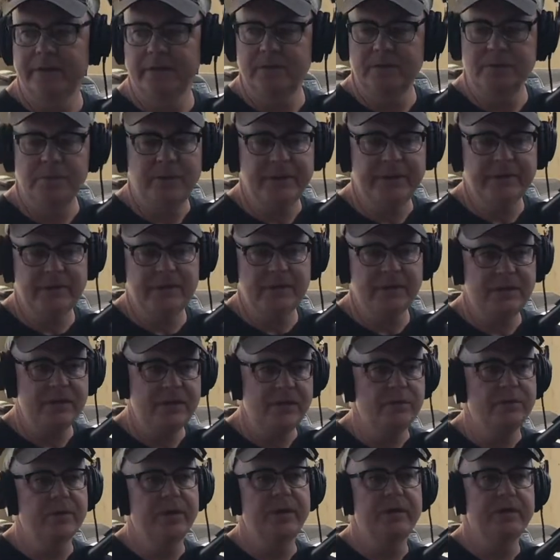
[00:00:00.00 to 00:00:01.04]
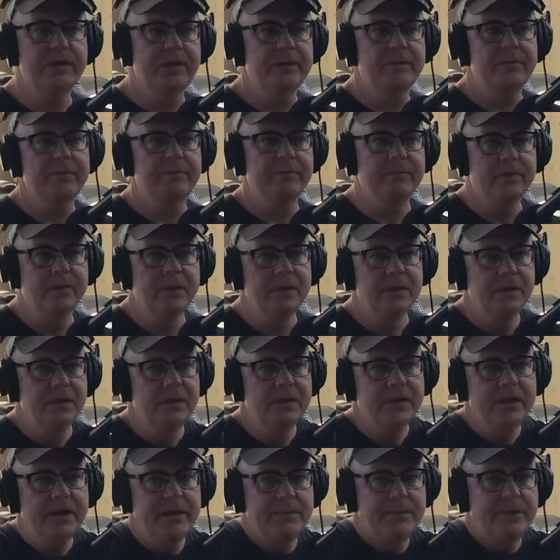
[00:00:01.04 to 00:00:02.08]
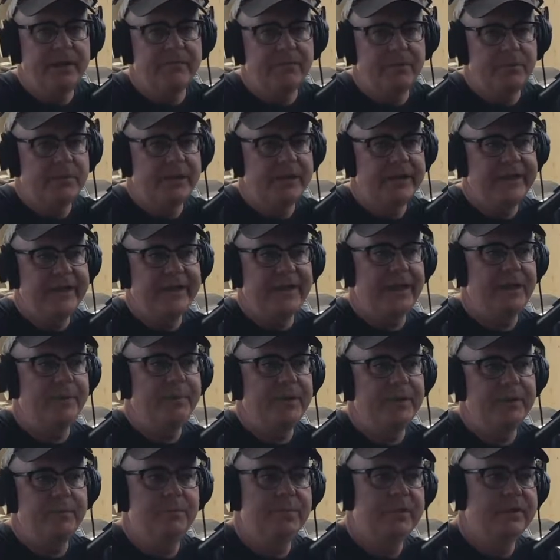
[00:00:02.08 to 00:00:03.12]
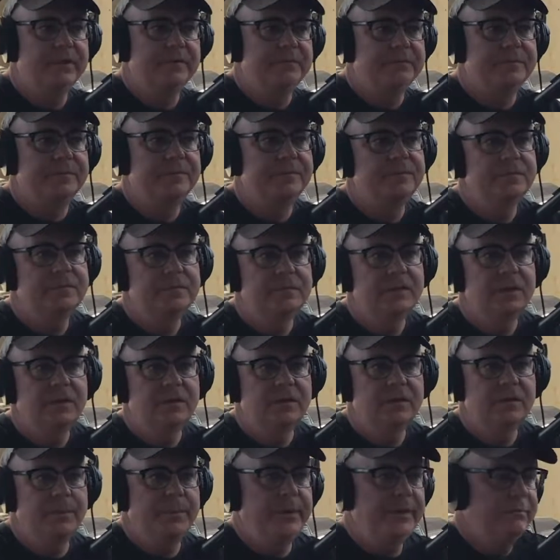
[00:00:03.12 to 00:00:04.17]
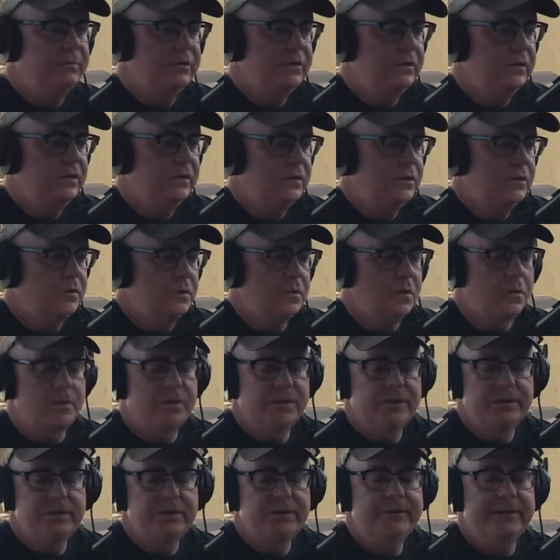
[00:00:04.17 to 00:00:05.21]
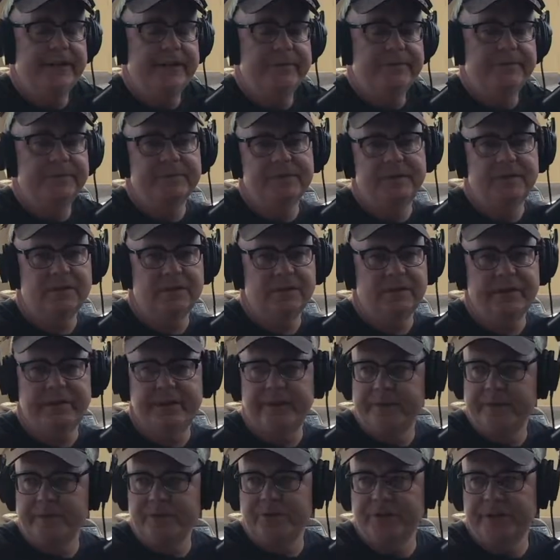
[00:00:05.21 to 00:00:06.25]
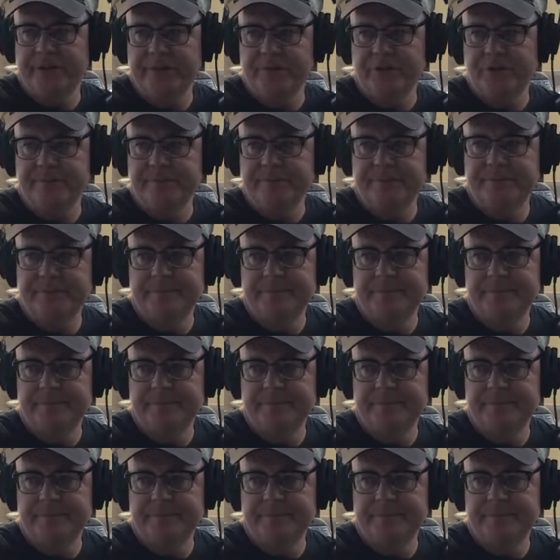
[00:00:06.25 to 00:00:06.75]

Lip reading: There's ways to do it and keep everybody happy. But some people just don't want to do that. So you can't change them.